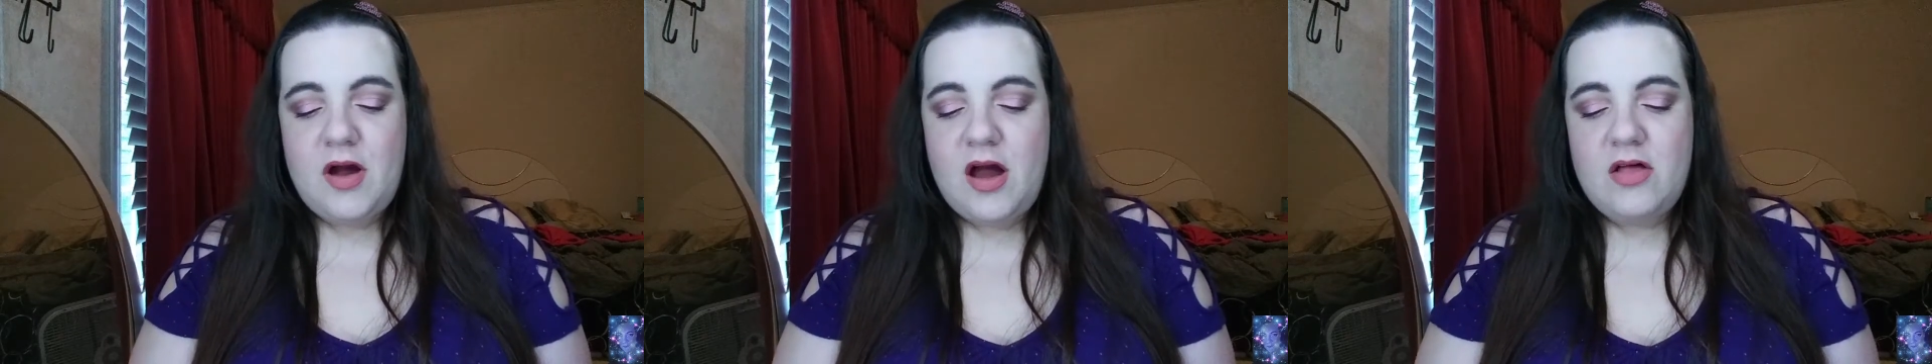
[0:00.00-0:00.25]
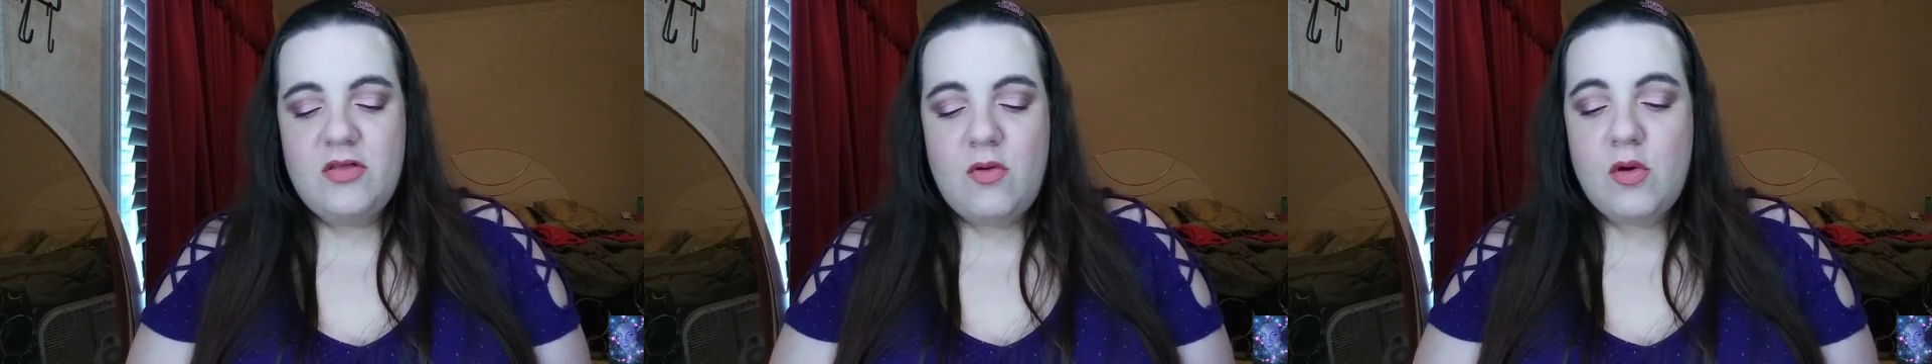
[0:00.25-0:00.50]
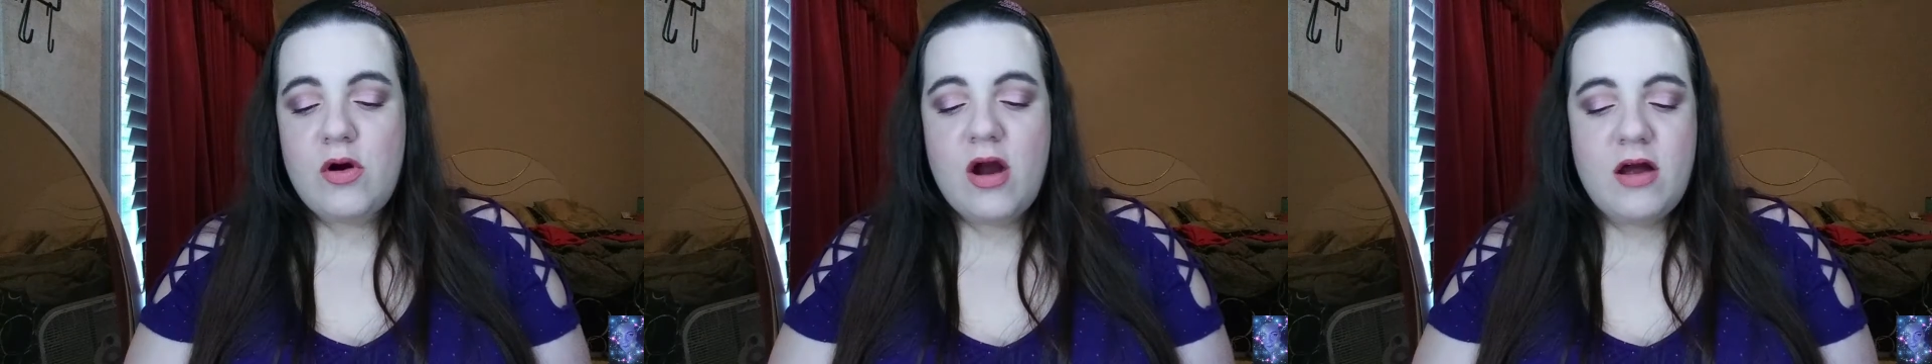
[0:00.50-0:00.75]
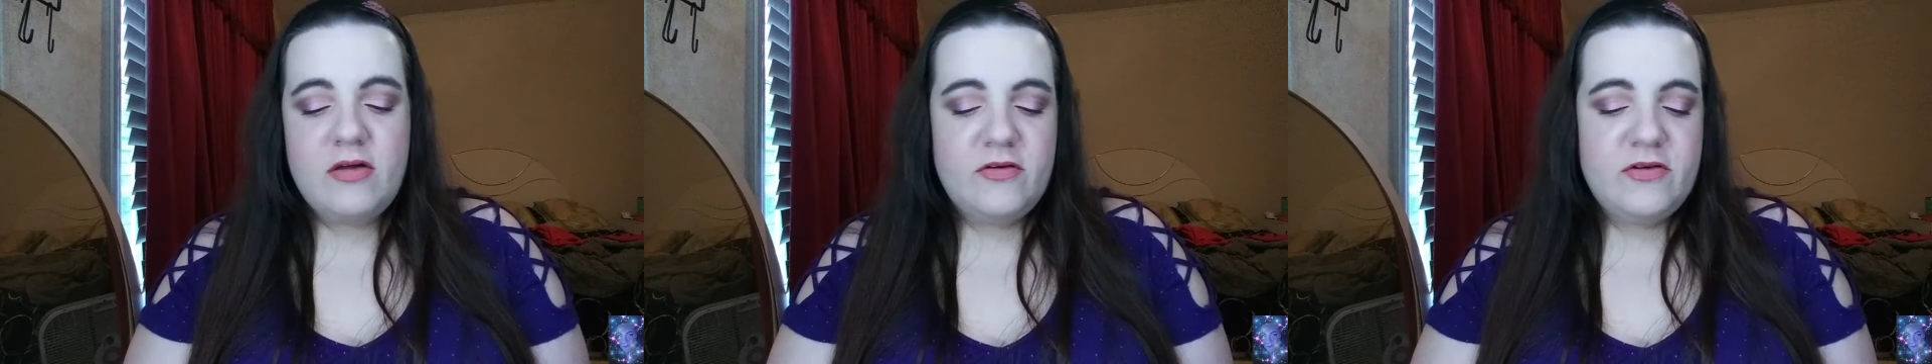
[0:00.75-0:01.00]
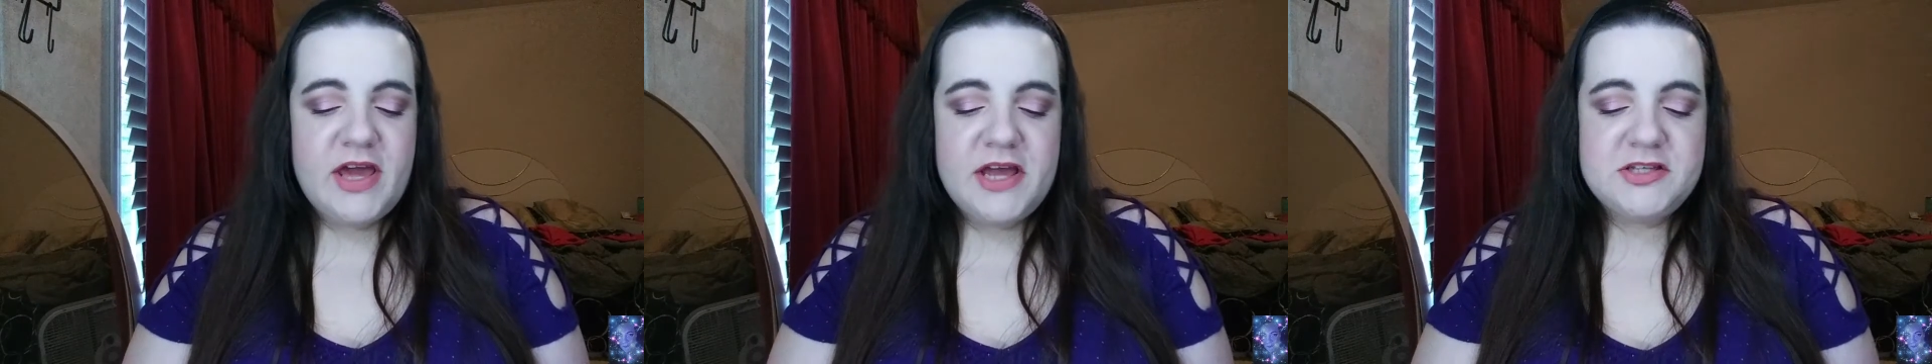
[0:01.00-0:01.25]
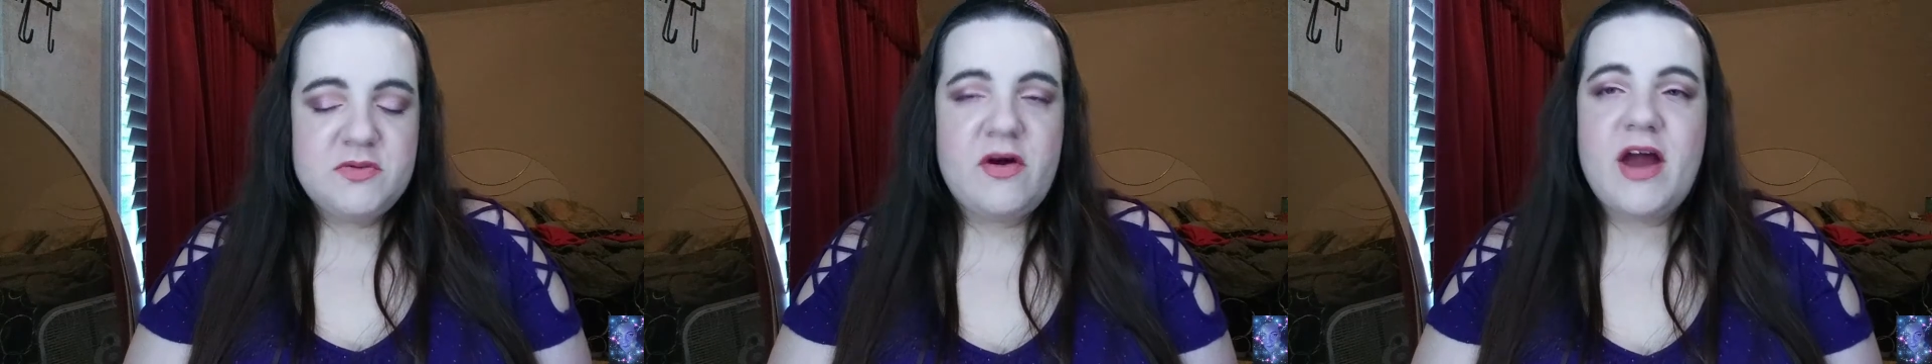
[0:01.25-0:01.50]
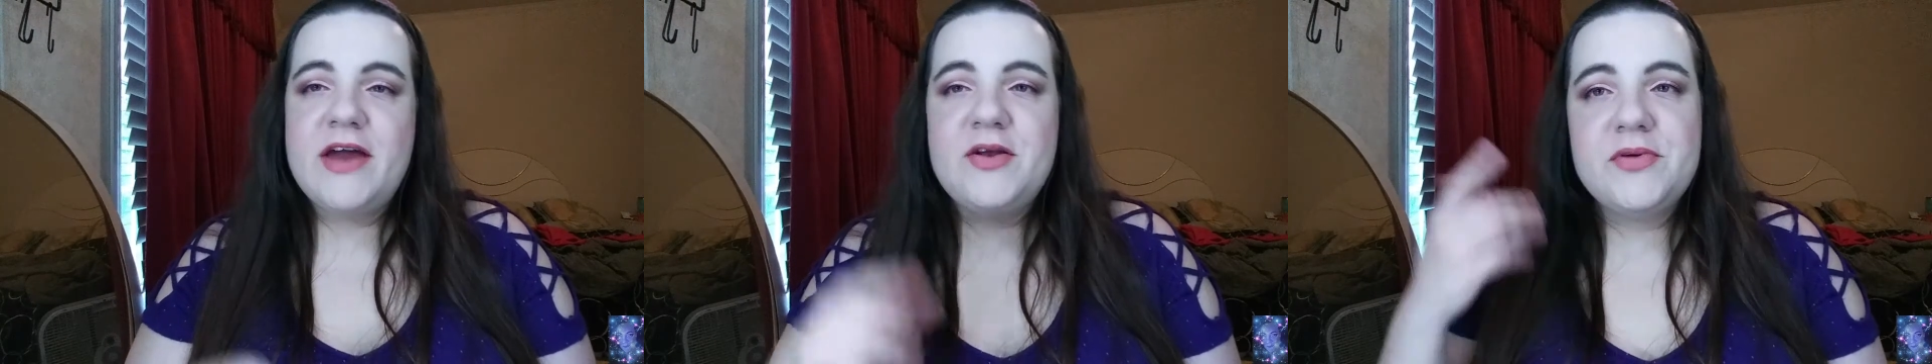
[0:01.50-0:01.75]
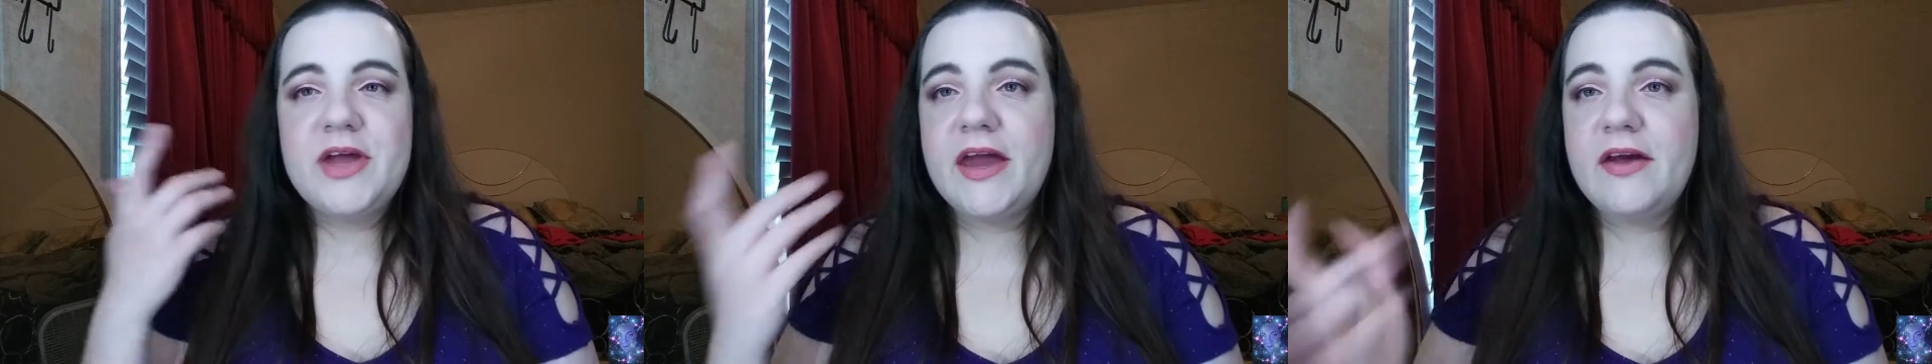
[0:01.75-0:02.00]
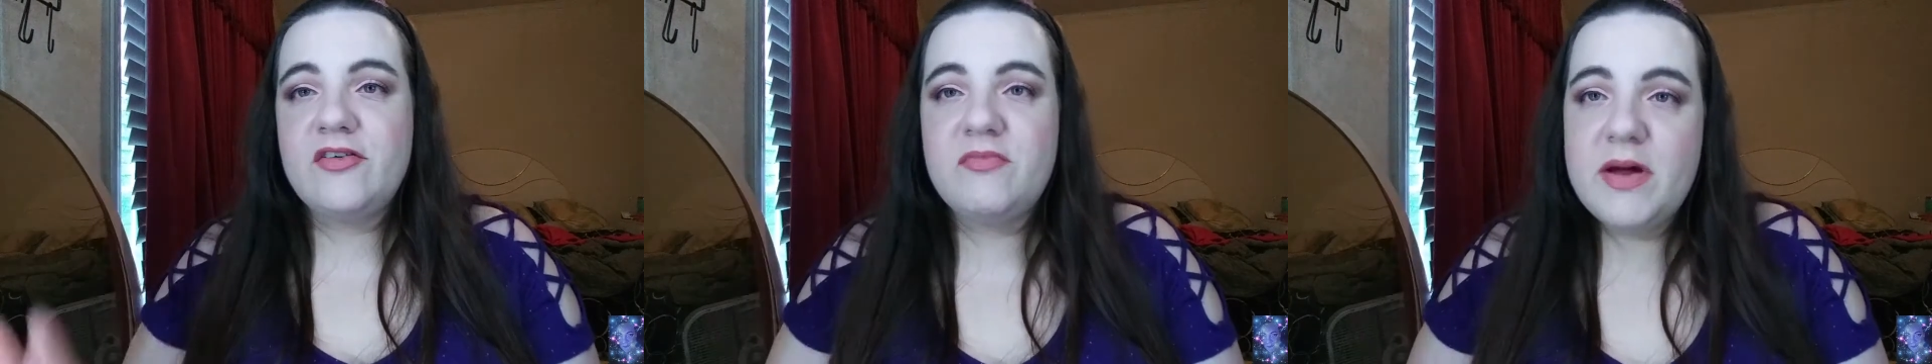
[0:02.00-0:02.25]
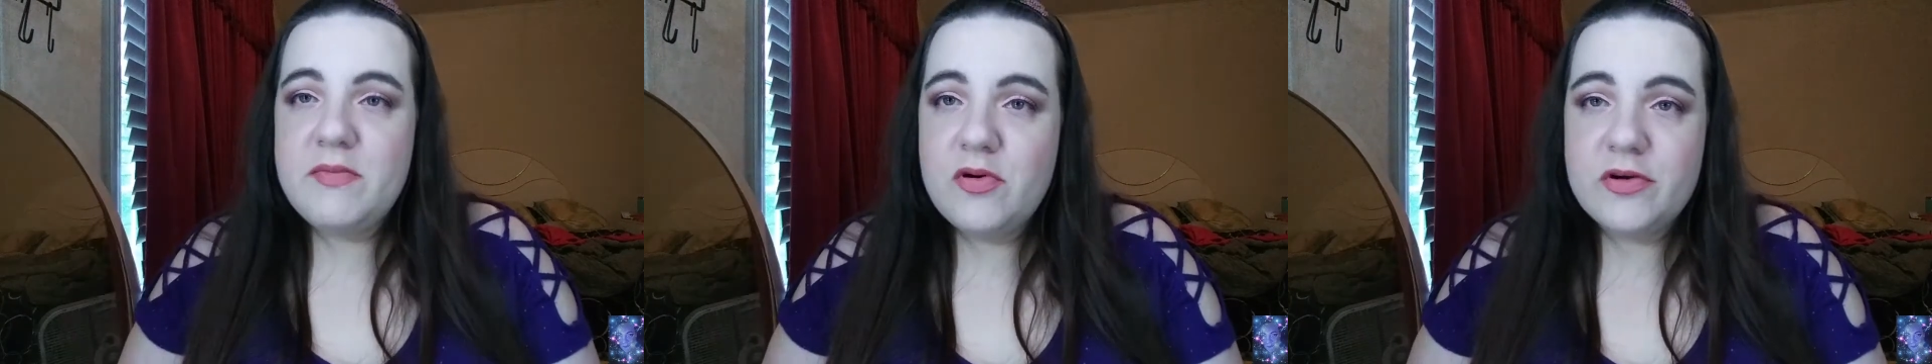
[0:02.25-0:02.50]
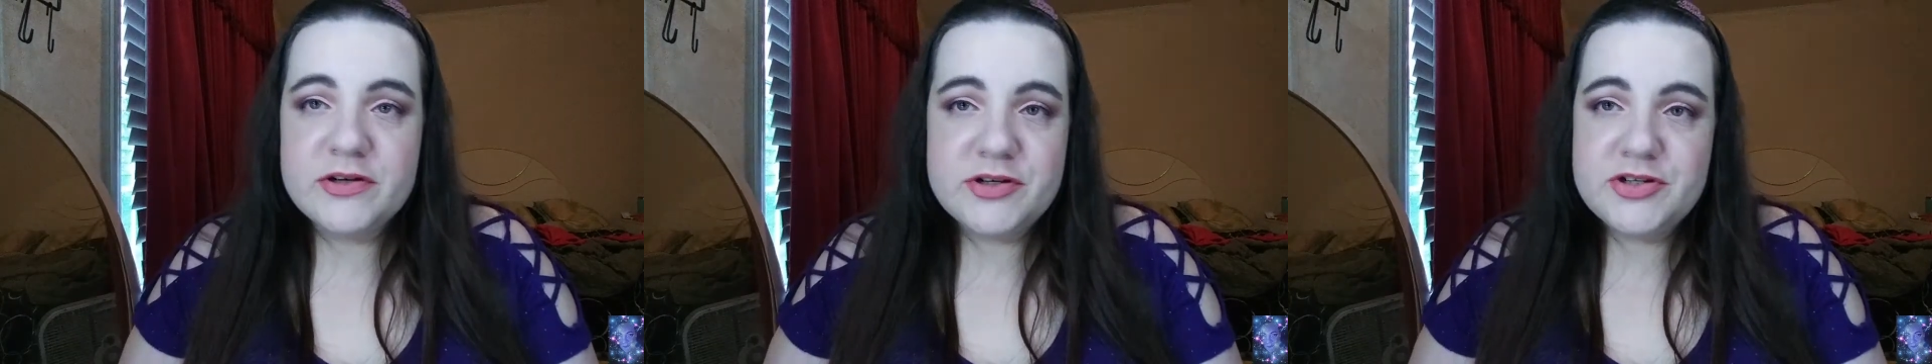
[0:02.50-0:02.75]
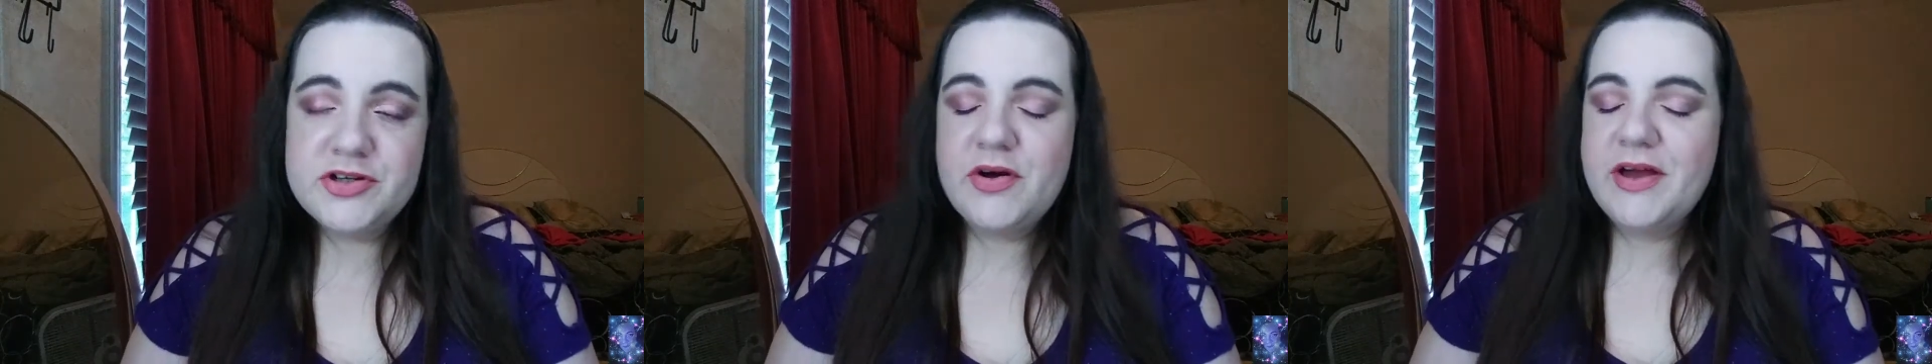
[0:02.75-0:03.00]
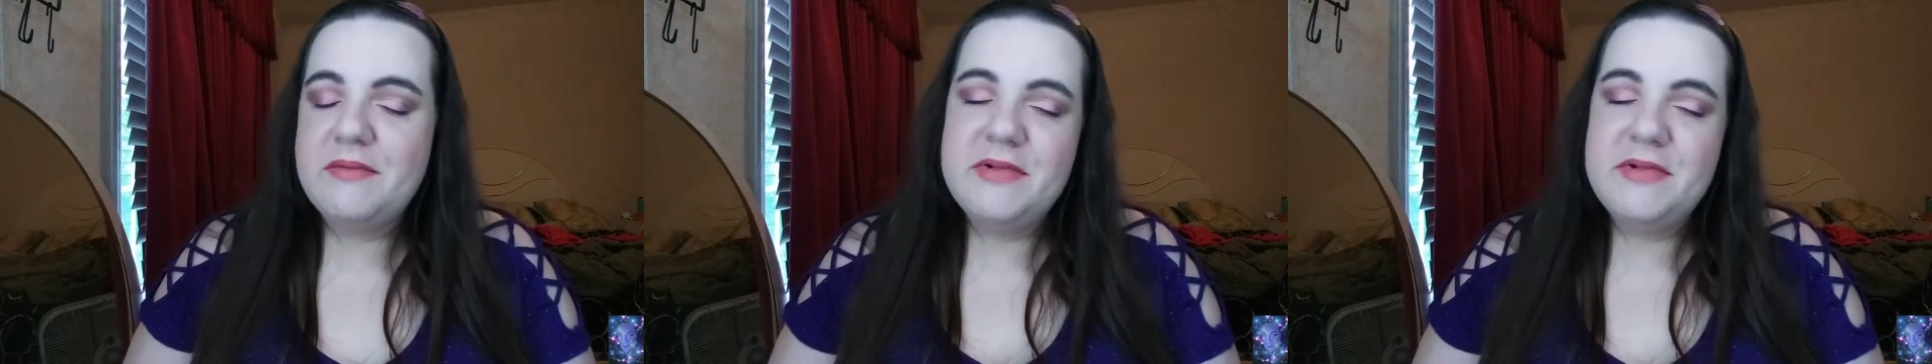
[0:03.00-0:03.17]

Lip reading: Or other days where I don't care if my pores are showing.